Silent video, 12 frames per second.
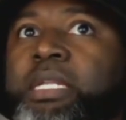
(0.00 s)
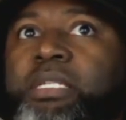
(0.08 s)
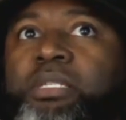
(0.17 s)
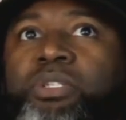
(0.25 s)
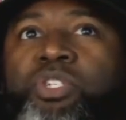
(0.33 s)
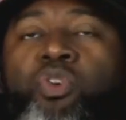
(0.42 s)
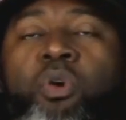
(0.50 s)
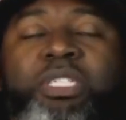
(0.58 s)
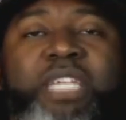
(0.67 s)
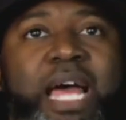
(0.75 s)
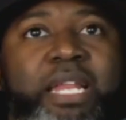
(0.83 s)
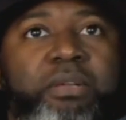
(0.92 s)
George
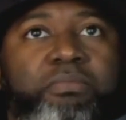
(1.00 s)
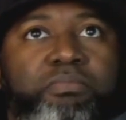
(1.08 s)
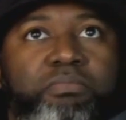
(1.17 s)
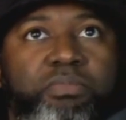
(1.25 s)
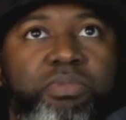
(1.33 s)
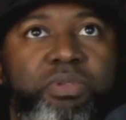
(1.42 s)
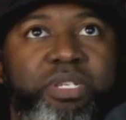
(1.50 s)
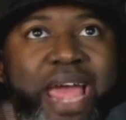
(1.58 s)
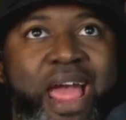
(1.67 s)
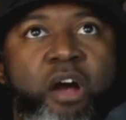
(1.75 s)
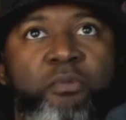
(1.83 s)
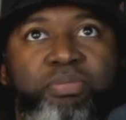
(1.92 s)
kind of
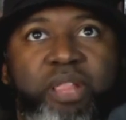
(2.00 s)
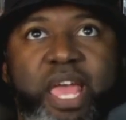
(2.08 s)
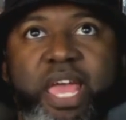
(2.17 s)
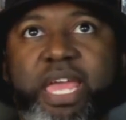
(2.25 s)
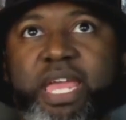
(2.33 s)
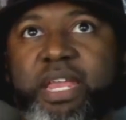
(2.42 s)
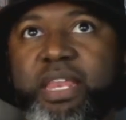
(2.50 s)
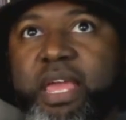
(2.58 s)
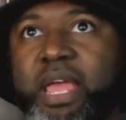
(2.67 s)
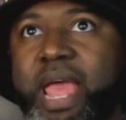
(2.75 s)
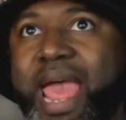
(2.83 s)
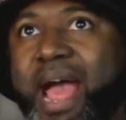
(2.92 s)
downplayed
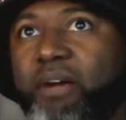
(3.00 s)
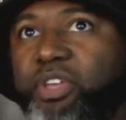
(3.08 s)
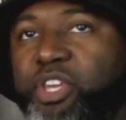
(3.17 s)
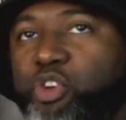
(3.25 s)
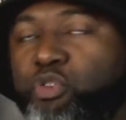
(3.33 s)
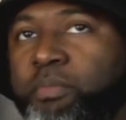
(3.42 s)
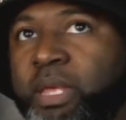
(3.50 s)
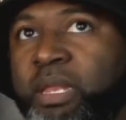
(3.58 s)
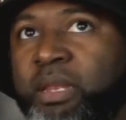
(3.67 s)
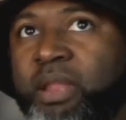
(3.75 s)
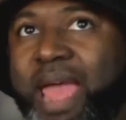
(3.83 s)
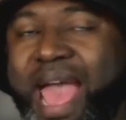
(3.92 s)
how
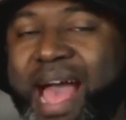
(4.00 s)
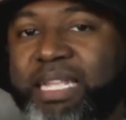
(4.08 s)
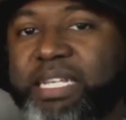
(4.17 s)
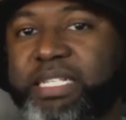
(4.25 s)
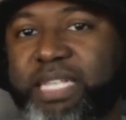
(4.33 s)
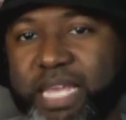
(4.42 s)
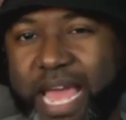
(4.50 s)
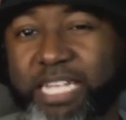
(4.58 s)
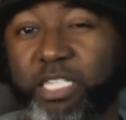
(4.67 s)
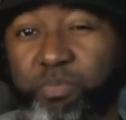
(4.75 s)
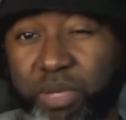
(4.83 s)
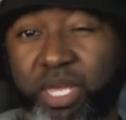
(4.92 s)
human Alex has
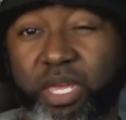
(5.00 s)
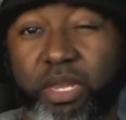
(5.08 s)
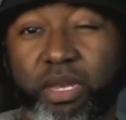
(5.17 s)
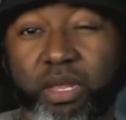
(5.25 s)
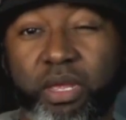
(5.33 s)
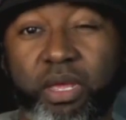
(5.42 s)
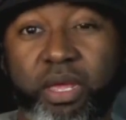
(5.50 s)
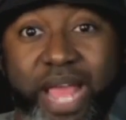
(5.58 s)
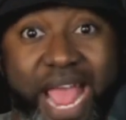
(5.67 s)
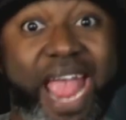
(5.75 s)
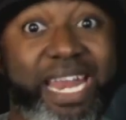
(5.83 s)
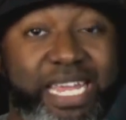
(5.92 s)
been
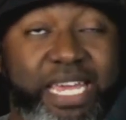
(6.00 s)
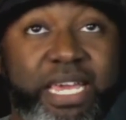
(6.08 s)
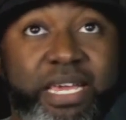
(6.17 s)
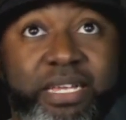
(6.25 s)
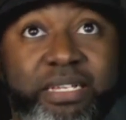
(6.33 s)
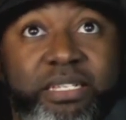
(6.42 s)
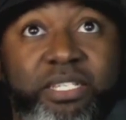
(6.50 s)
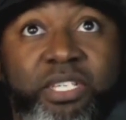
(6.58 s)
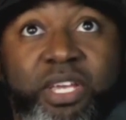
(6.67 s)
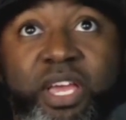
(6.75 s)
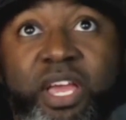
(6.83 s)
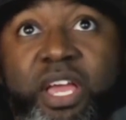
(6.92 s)
and is,
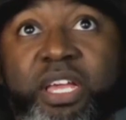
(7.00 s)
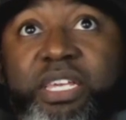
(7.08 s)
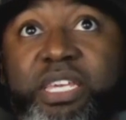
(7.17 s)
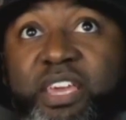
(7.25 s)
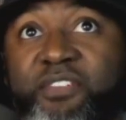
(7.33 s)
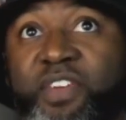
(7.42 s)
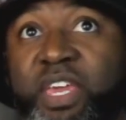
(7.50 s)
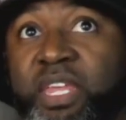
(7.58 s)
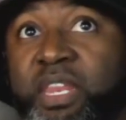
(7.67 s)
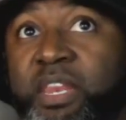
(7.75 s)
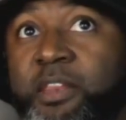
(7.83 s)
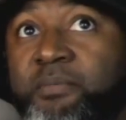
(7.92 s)

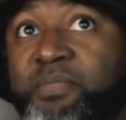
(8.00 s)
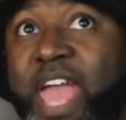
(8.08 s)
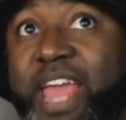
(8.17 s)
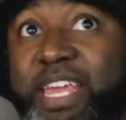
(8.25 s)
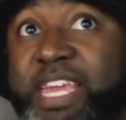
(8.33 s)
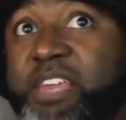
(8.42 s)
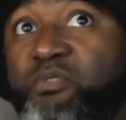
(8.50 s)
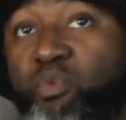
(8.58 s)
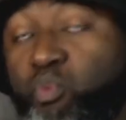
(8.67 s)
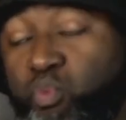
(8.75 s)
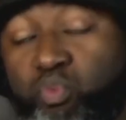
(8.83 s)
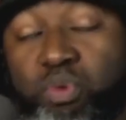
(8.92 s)
given that he
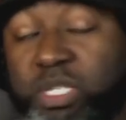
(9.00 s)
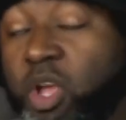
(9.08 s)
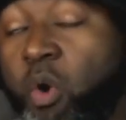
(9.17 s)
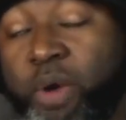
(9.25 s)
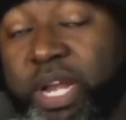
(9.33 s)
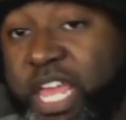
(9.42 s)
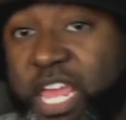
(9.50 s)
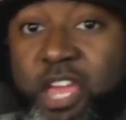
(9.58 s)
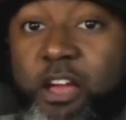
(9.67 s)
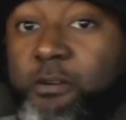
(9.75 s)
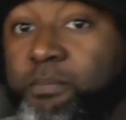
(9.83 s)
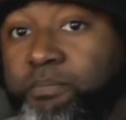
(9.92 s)
was going to him